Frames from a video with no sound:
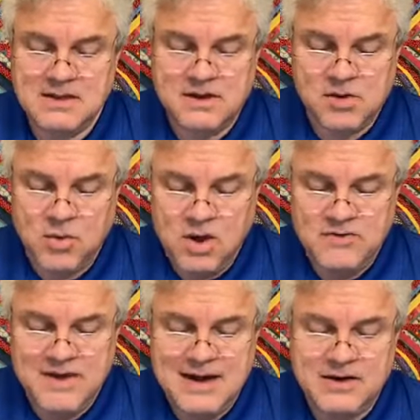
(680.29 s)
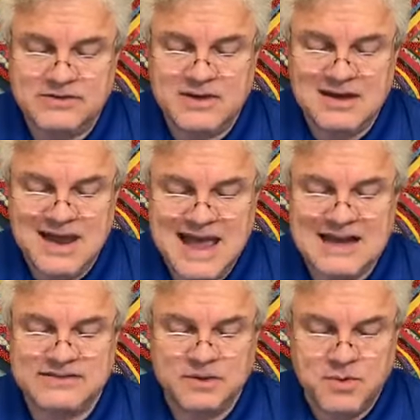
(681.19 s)
The coronavirus
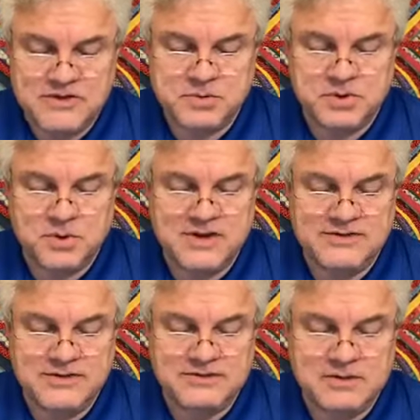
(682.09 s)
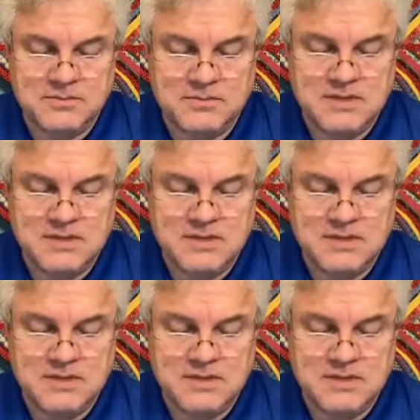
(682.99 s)
attacks the respiratory system.